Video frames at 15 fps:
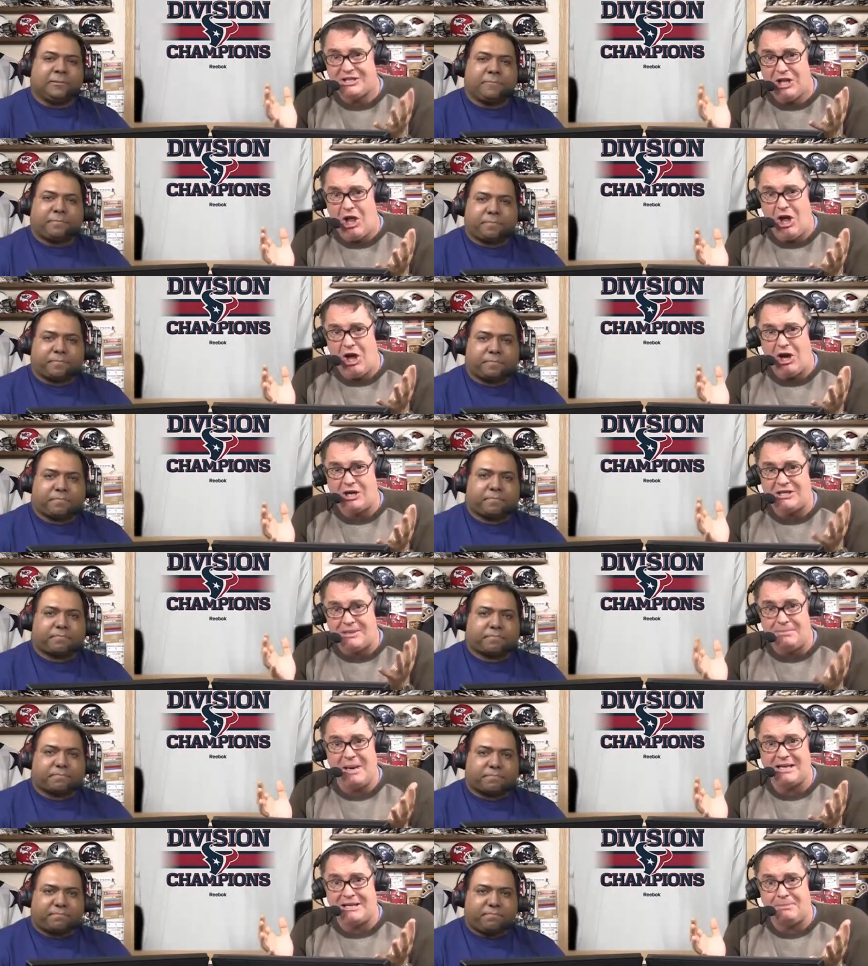Speaker 1: long to
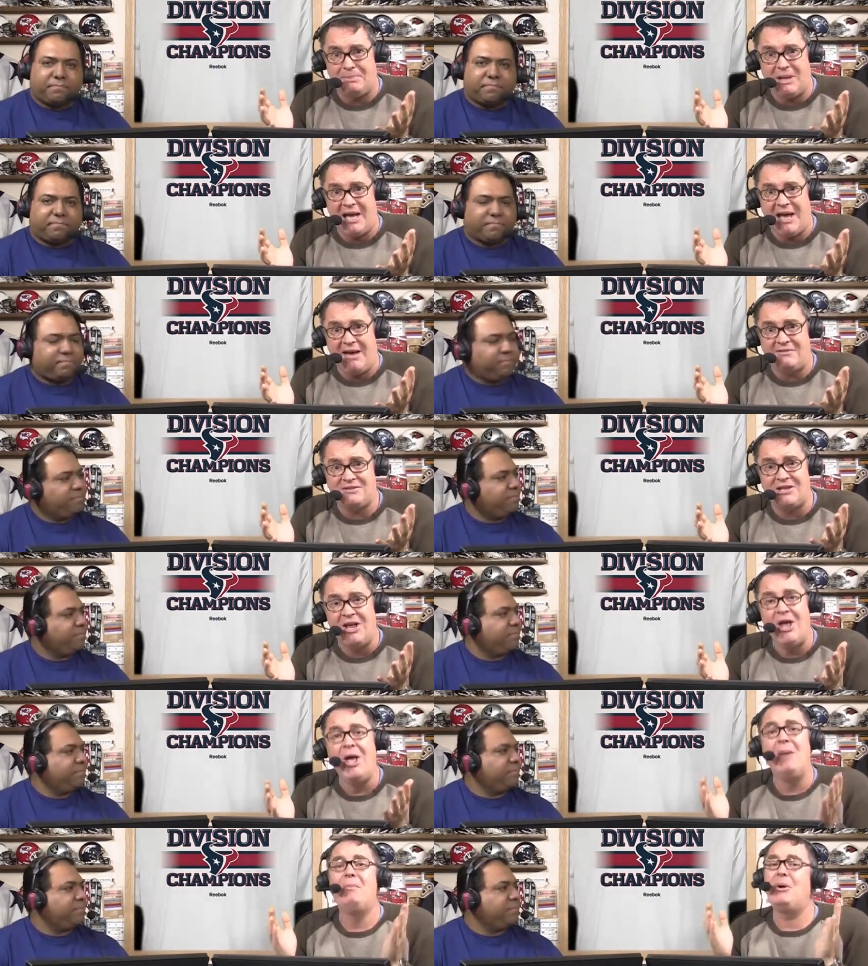make the playoffs,
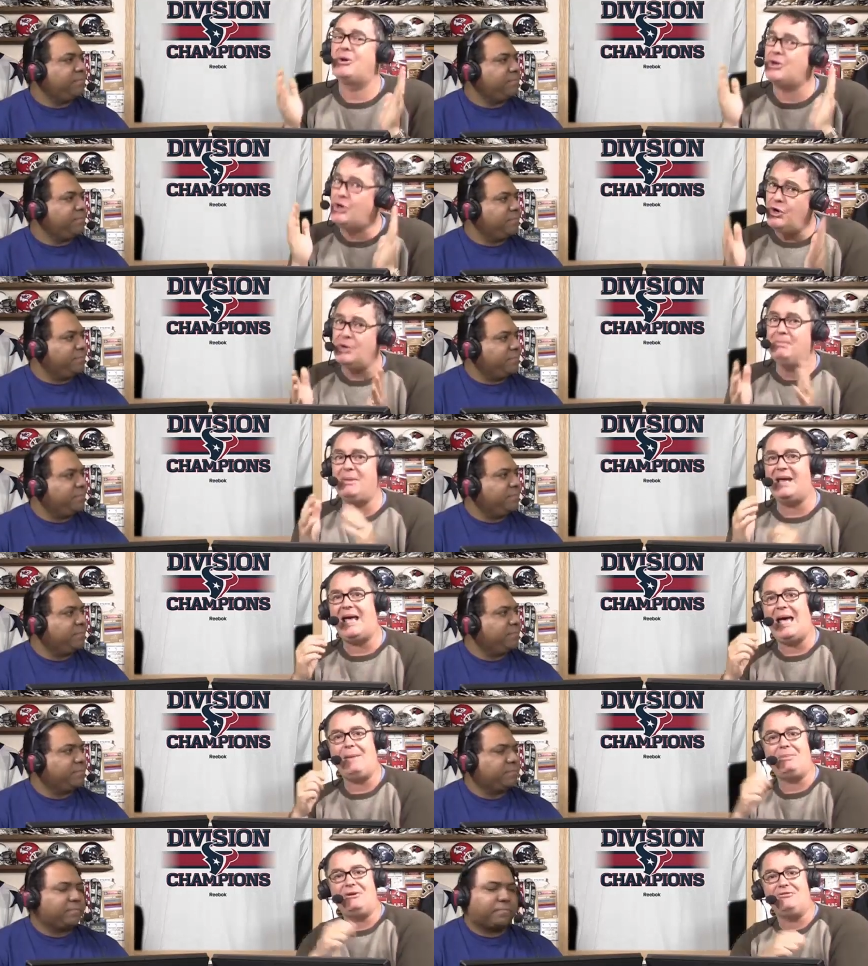but couldn't be
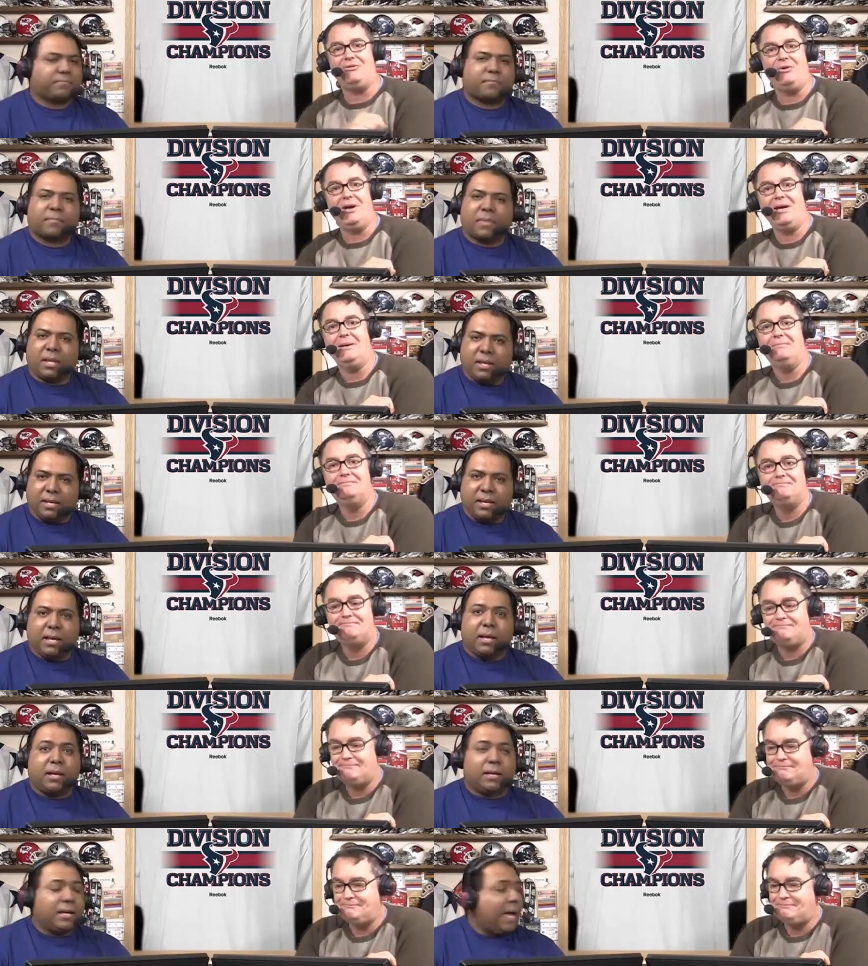happier for you.
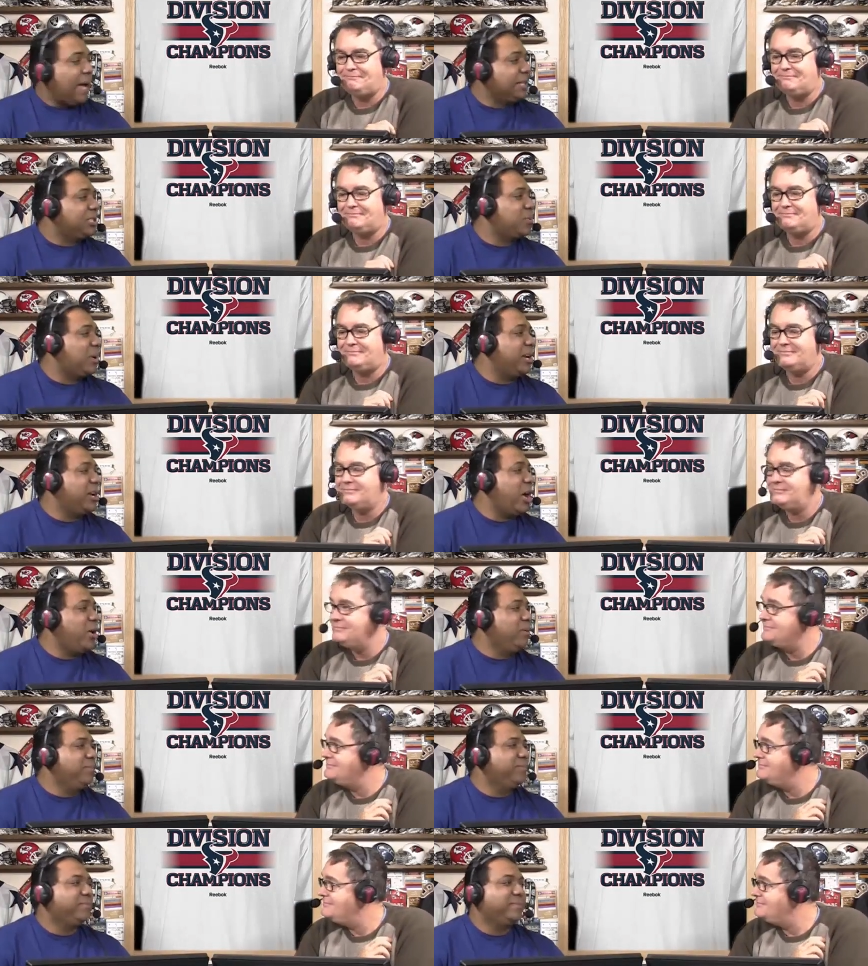I just want to
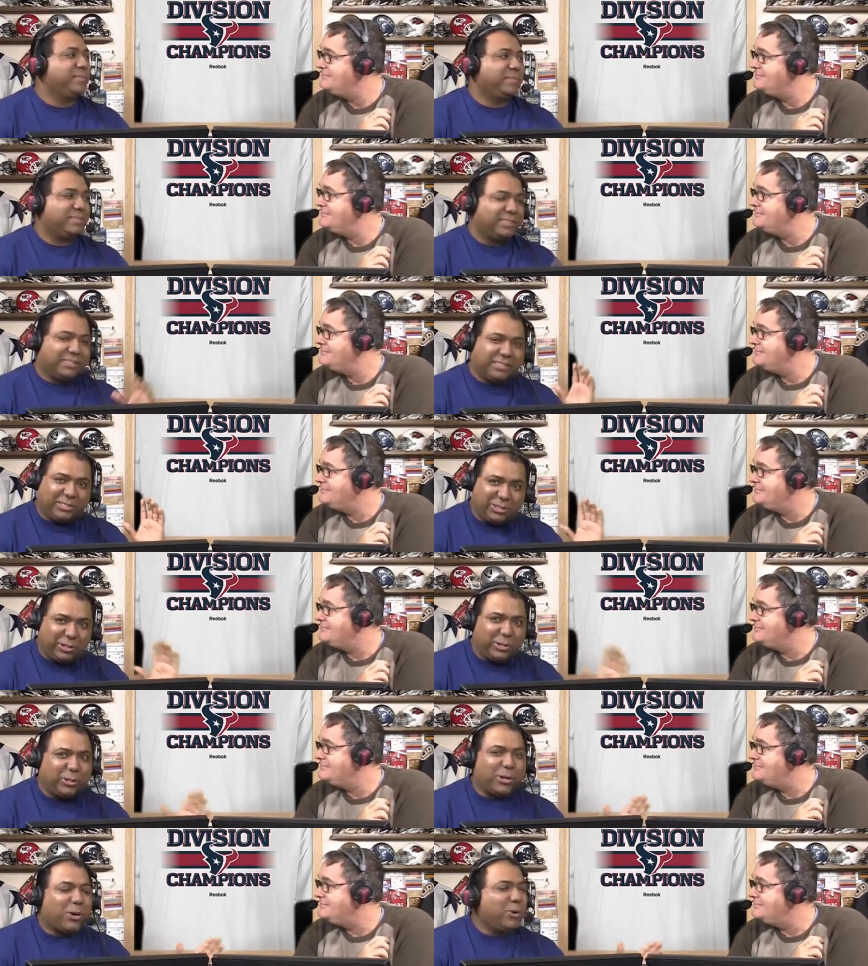know. Do
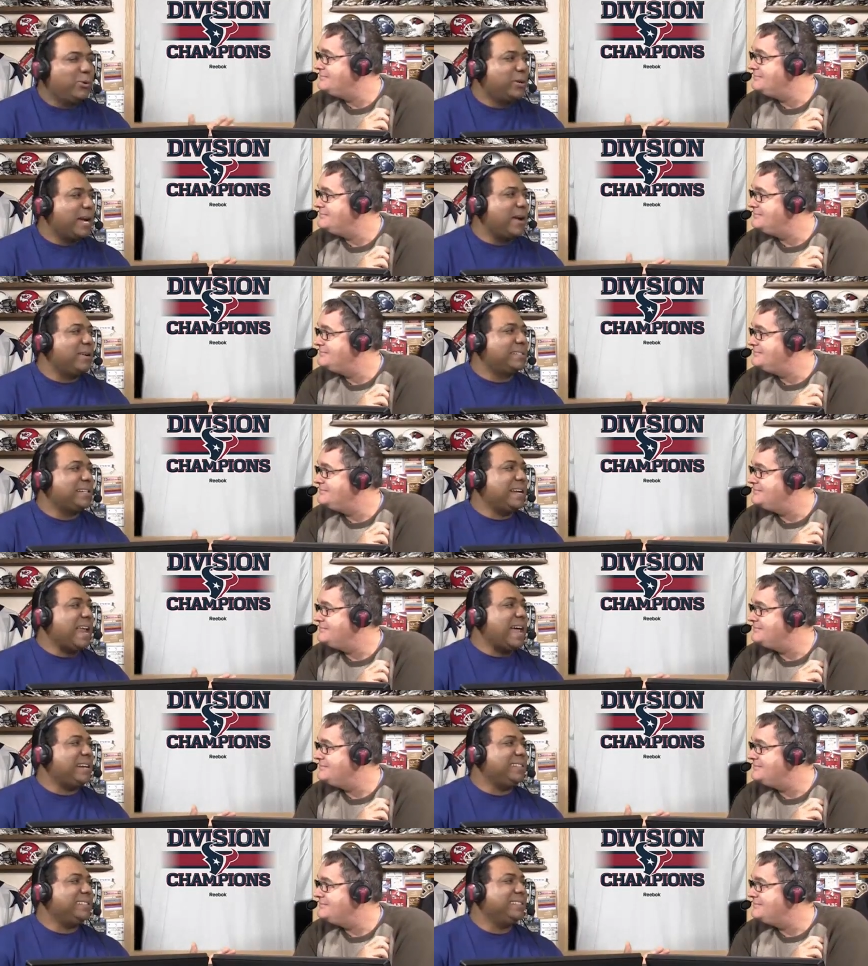you know who guaranteed
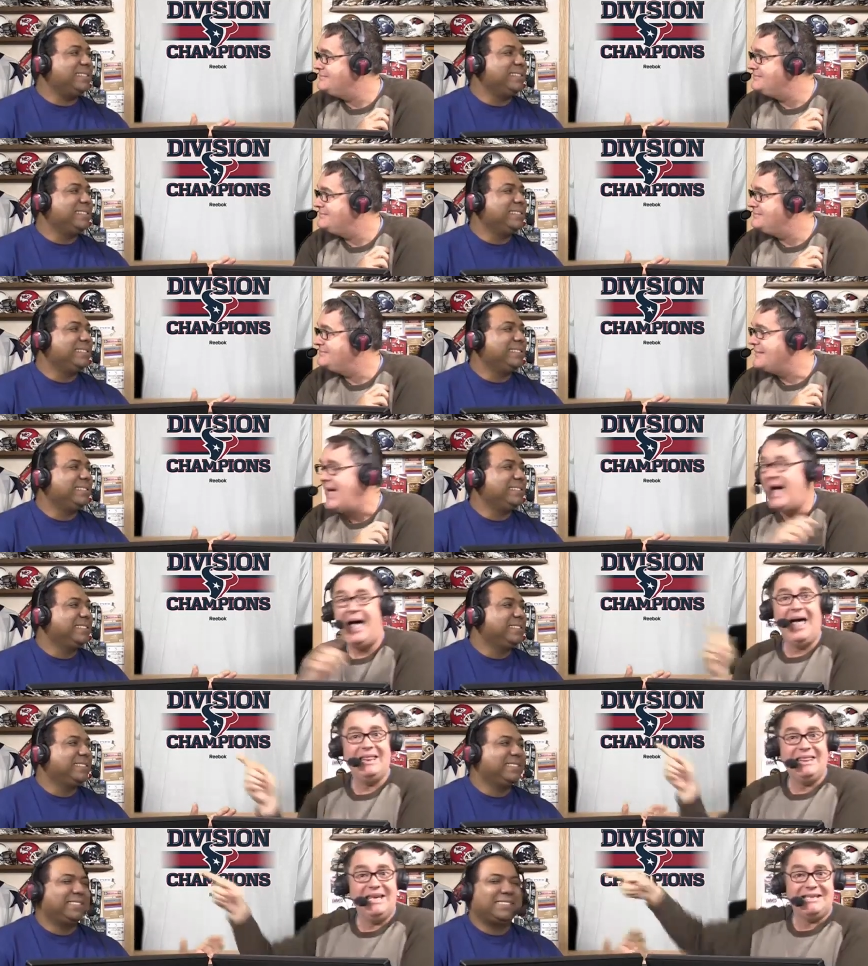it?
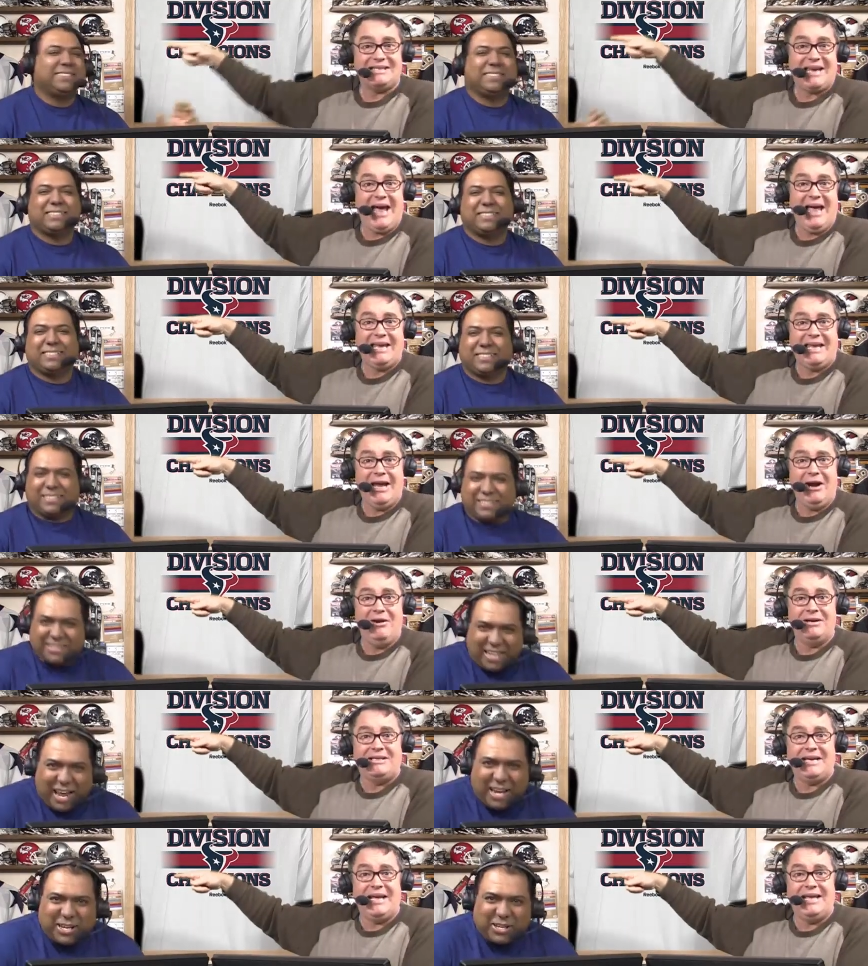This guy
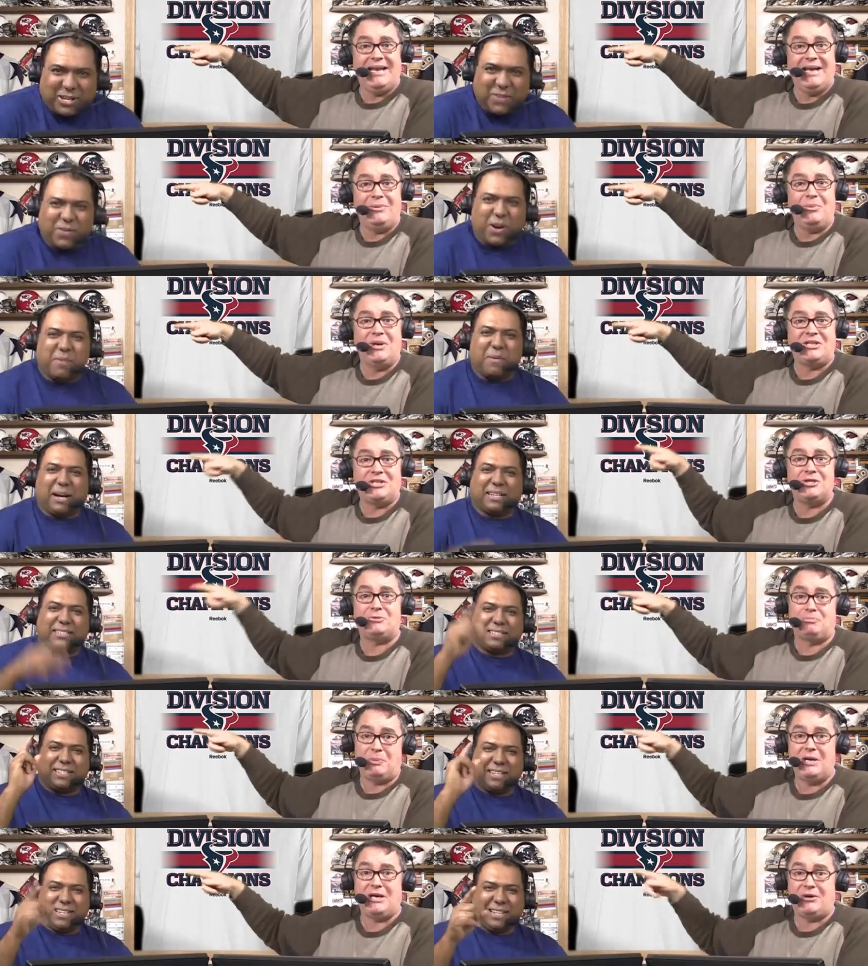guaranteed it, which much. is
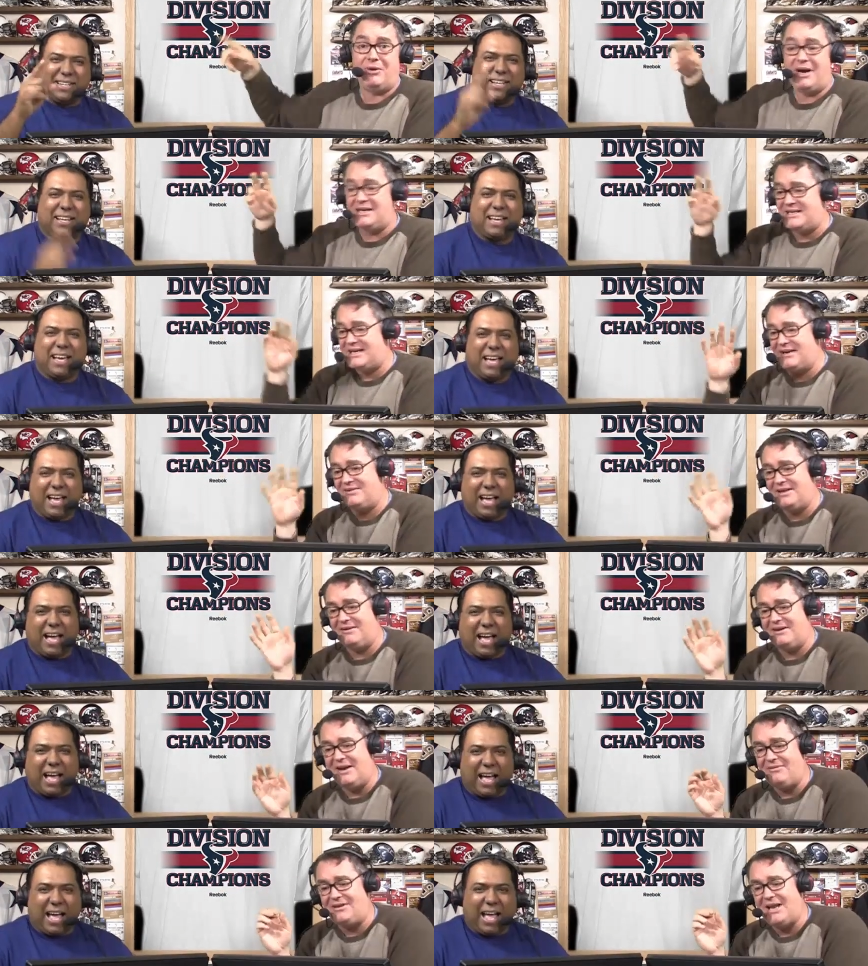pretty crazy given they've
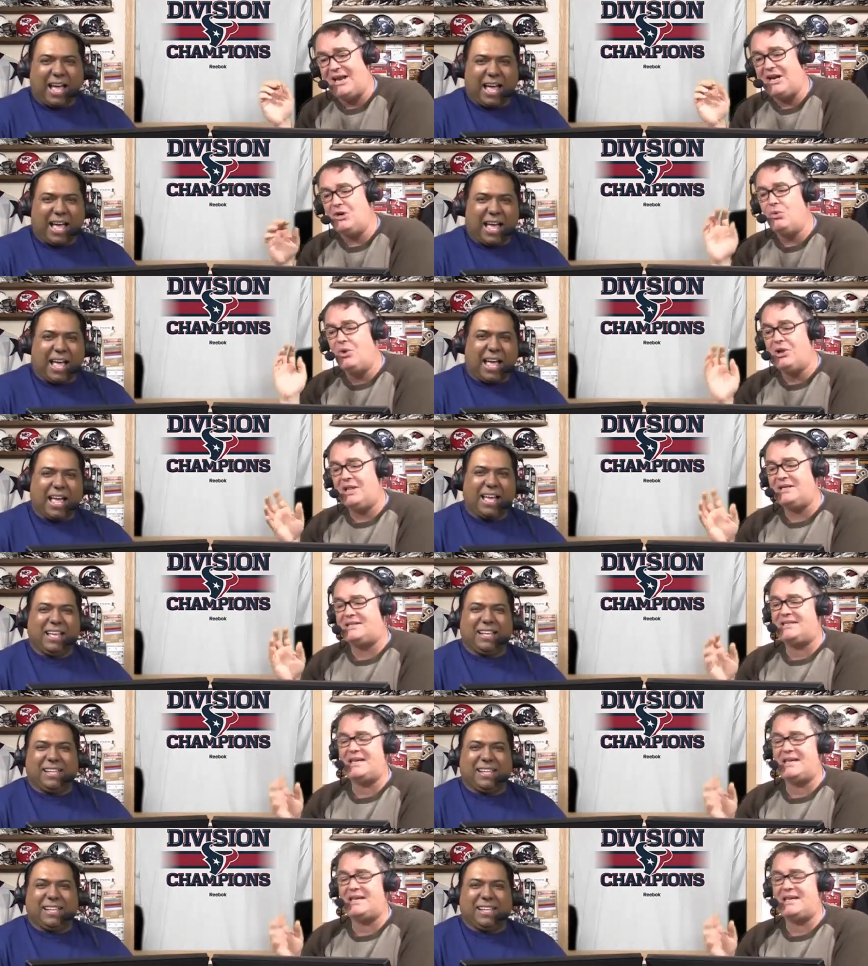never done it. New Orleans